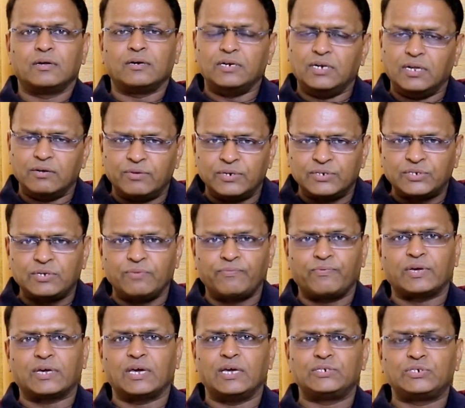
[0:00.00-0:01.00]

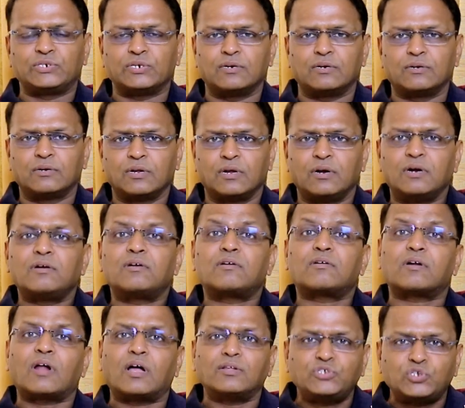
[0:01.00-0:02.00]
diversification,
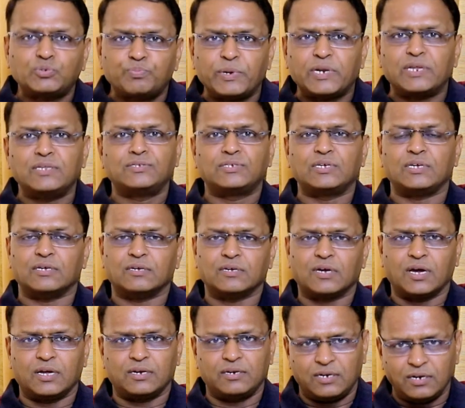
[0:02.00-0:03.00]
transparency.
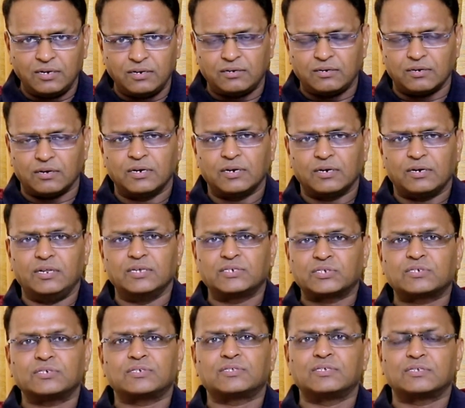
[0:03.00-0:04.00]
I didn't
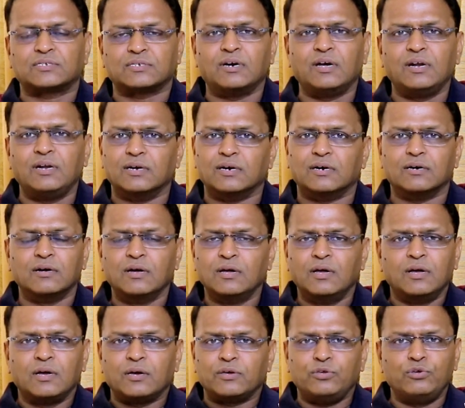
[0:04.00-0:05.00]
discuss this earlier.
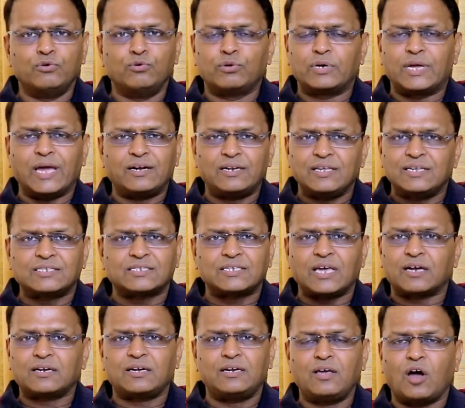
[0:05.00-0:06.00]
You get
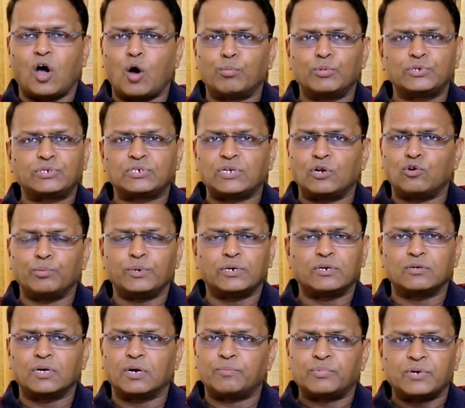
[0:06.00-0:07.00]
exactly how much kilometer
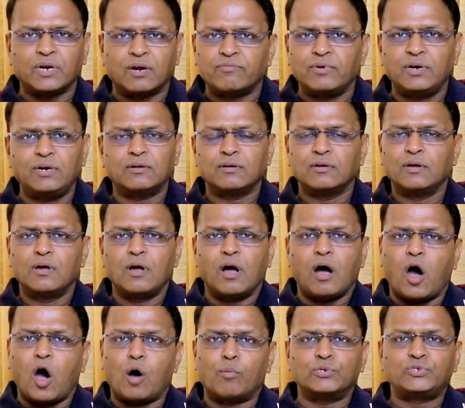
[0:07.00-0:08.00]
you have traveled,
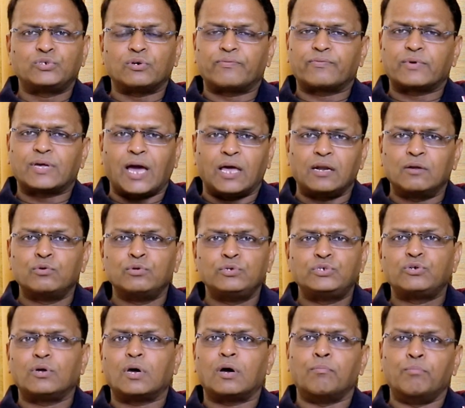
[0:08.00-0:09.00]
how much of
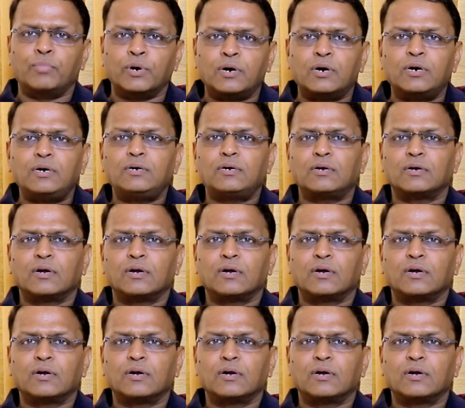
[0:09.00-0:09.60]
calories you have burned,